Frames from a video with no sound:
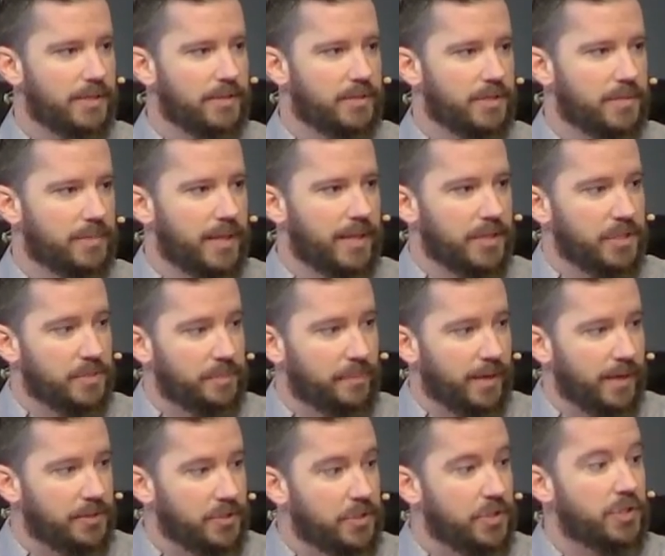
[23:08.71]
is to be
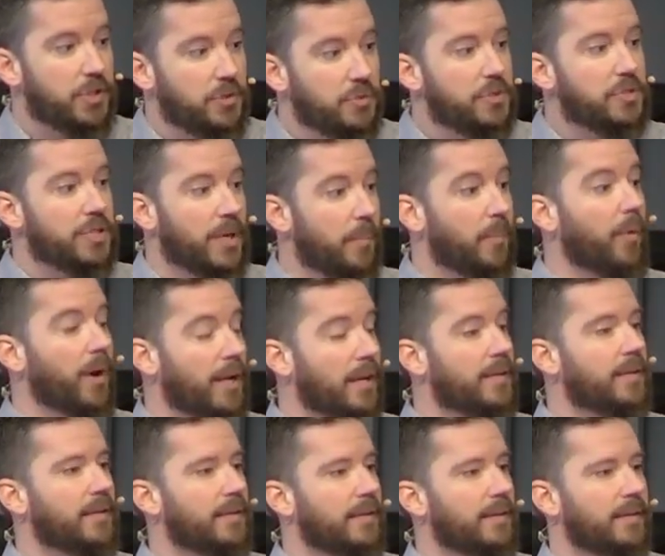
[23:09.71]
expressed to someone.